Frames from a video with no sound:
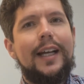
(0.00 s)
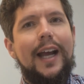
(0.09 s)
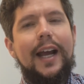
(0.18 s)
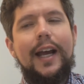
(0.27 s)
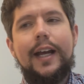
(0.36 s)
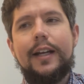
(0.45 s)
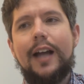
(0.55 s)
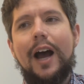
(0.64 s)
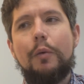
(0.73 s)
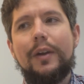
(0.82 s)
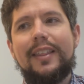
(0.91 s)
and
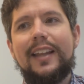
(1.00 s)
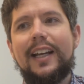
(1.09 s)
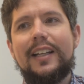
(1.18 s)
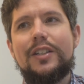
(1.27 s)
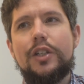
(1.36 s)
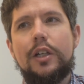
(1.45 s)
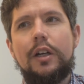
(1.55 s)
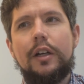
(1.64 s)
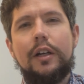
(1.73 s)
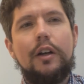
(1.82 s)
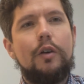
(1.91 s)
I would think it's
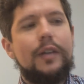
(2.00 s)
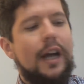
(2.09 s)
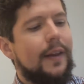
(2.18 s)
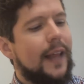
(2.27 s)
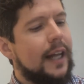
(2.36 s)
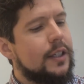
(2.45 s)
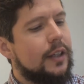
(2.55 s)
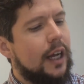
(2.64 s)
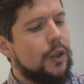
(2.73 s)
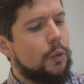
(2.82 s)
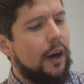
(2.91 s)
going to go down, and
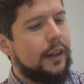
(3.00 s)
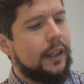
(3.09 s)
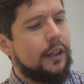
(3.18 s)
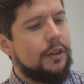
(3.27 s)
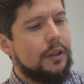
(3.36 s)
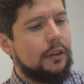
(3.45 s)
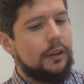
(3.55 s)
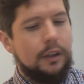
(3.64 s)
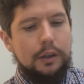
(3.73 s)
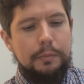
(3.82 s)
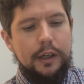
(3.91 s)
that's where I think there's a
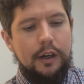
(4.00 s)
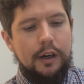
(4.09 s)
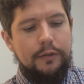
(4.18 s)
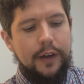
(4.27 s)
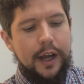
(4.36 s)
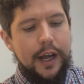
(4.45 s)
little bit of